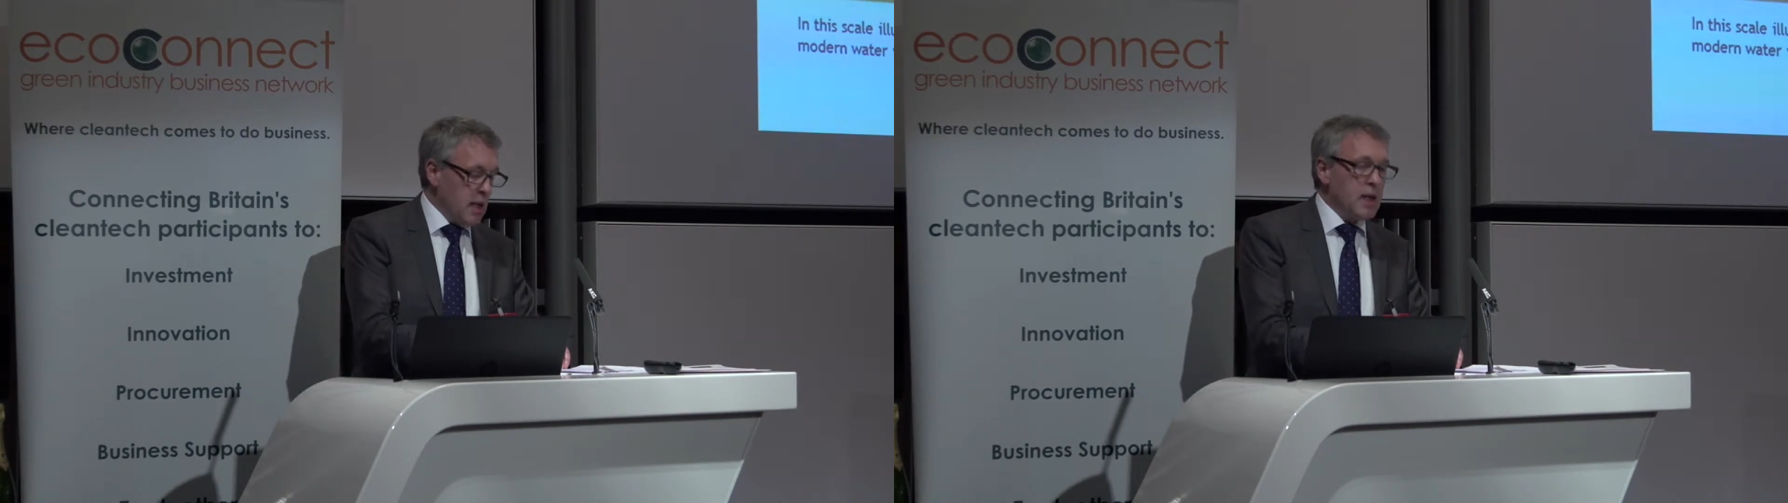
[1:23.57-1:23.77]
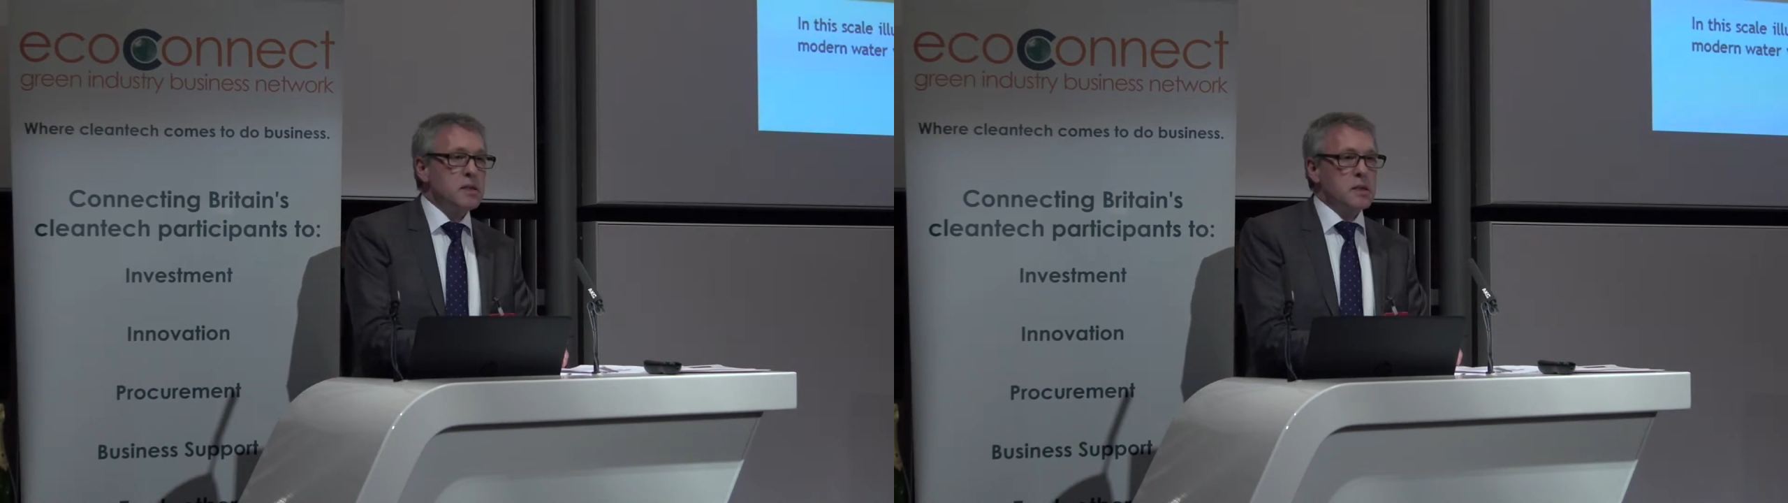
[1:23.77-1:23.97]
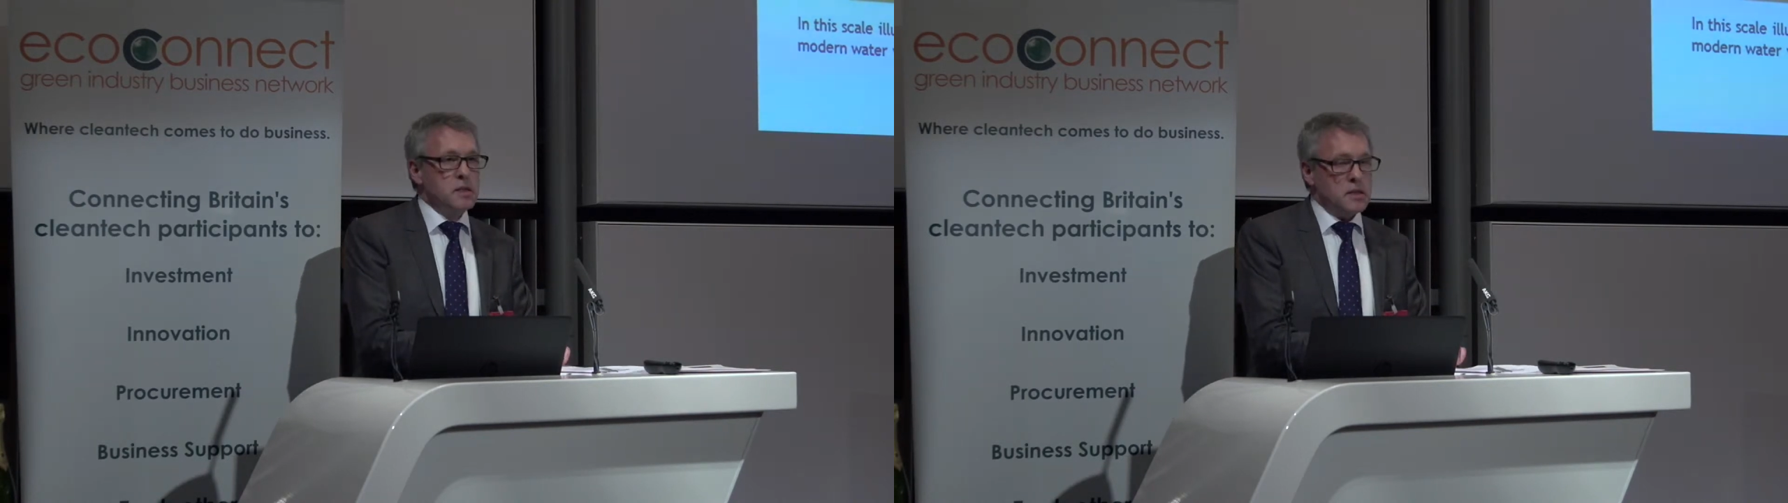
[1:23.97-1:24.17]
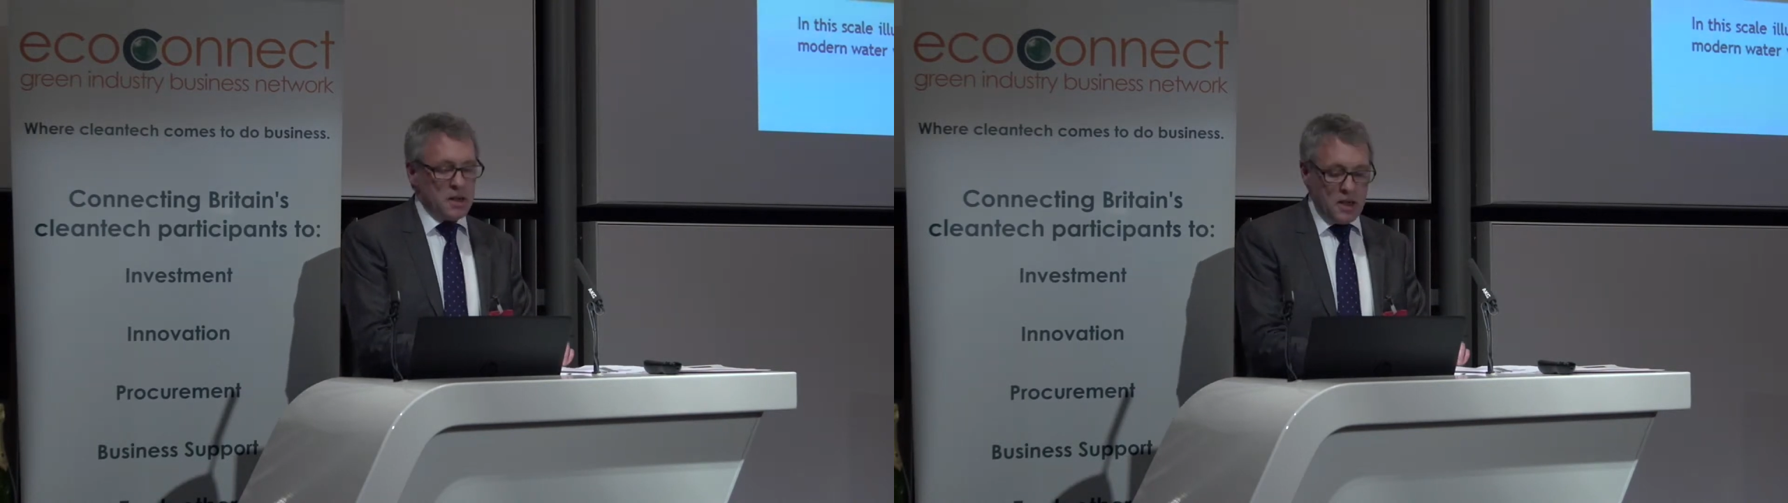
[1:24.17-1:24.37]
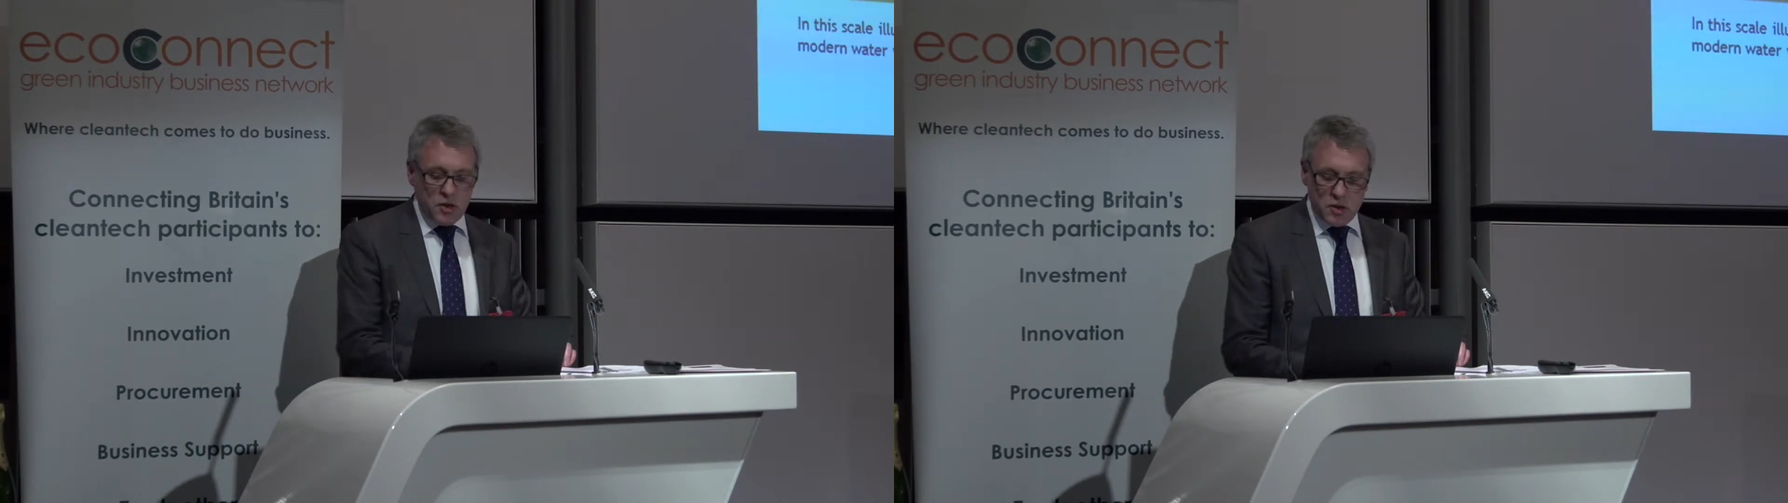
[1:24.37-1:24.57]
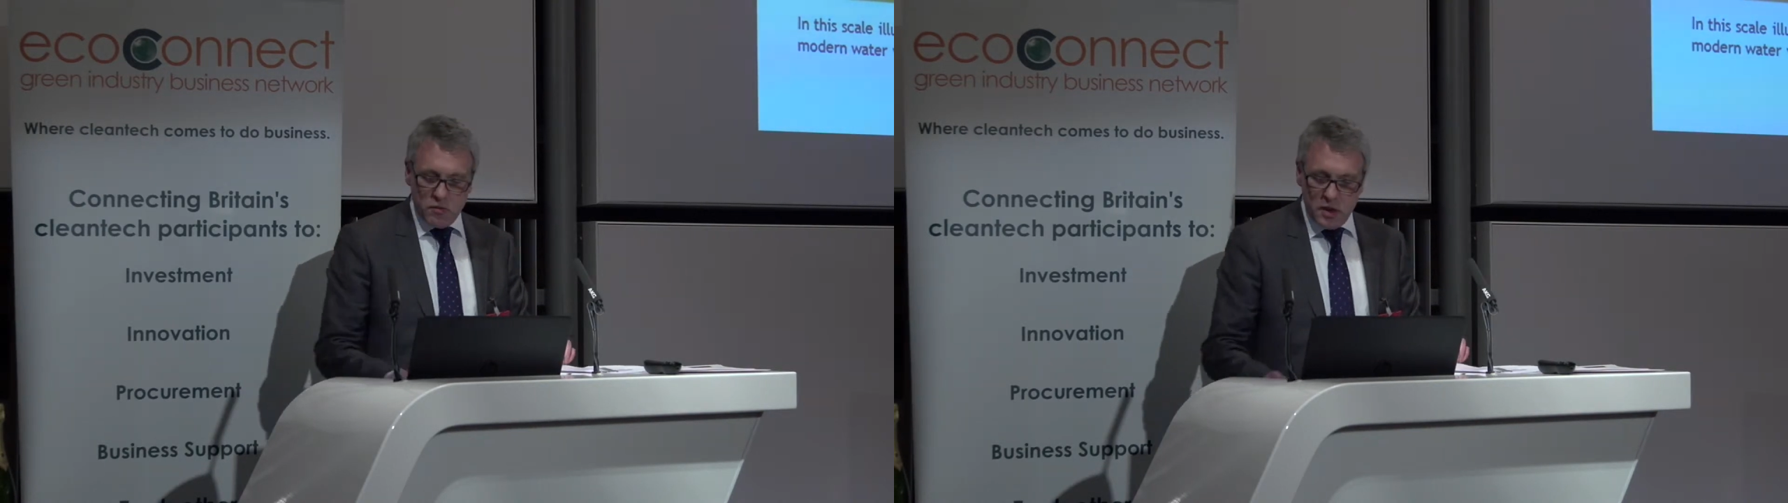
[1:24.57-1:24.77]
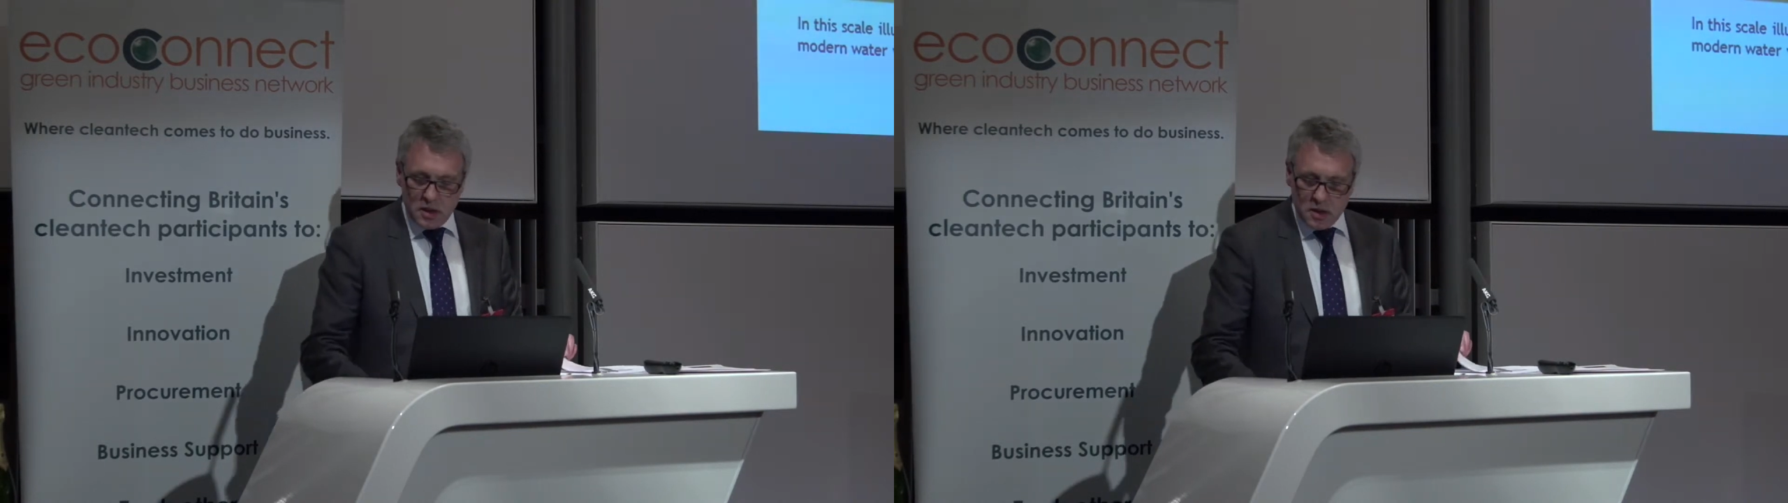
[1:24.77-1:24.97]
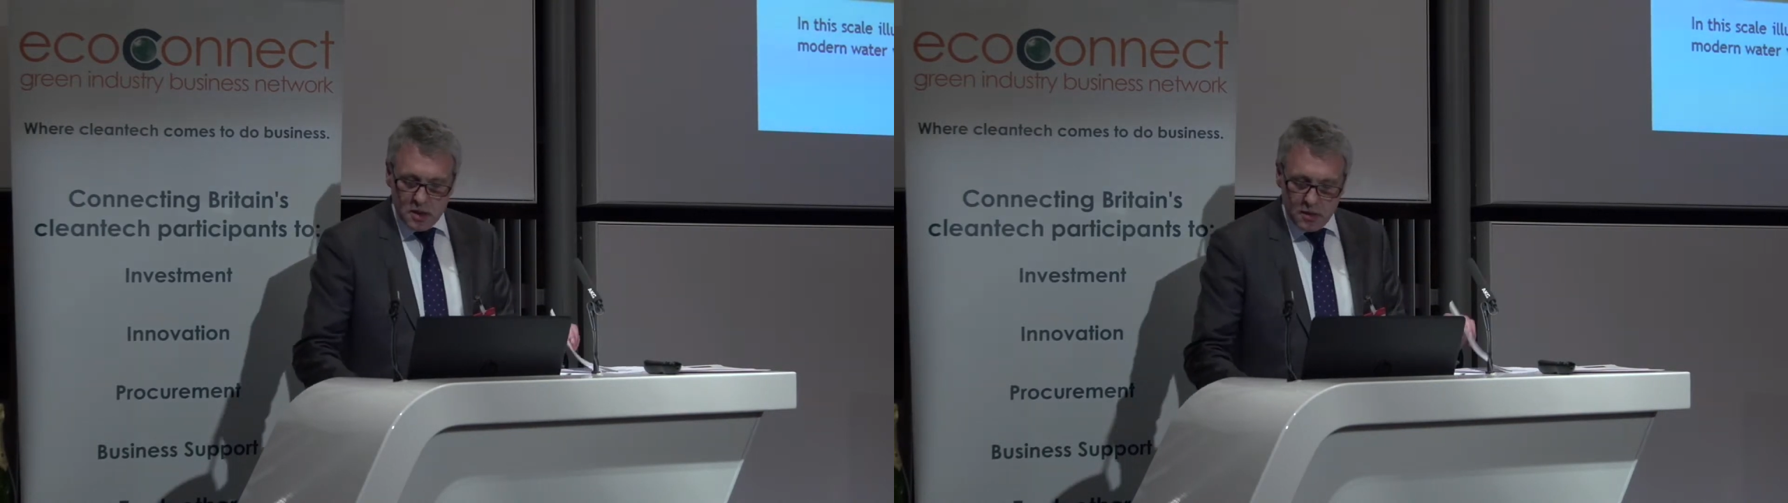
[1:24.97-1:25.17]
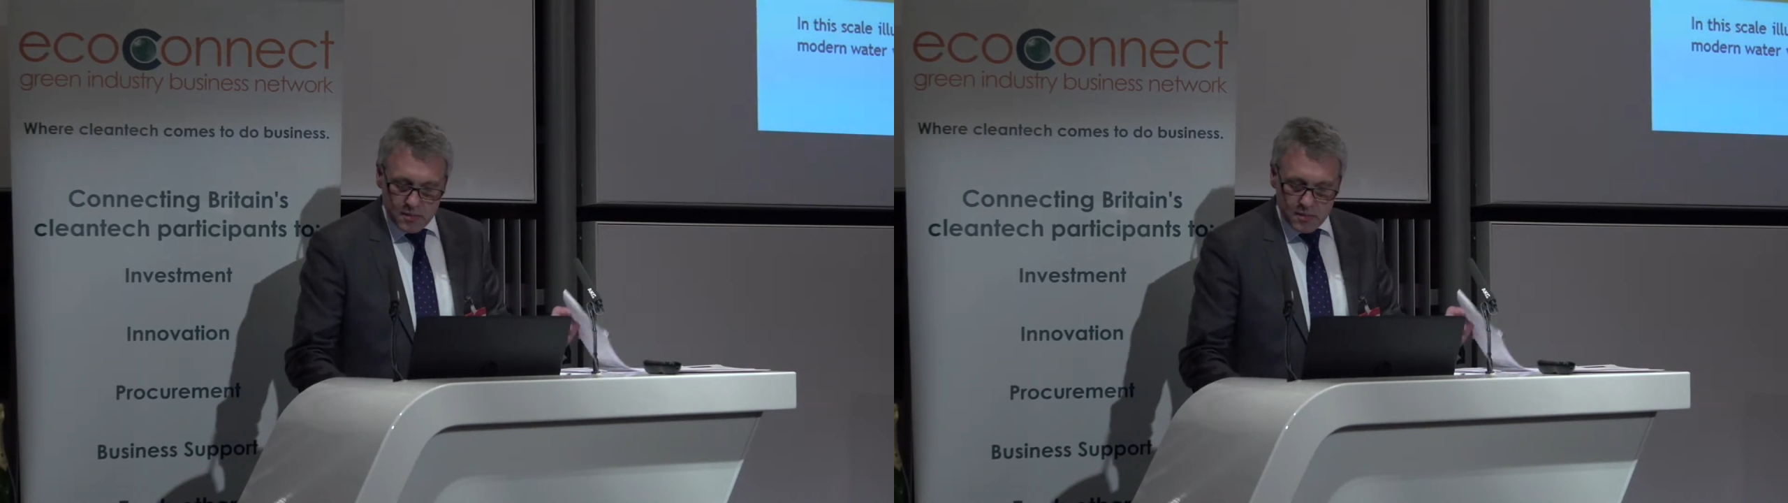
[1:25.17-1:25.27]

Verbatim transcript: less installation risk.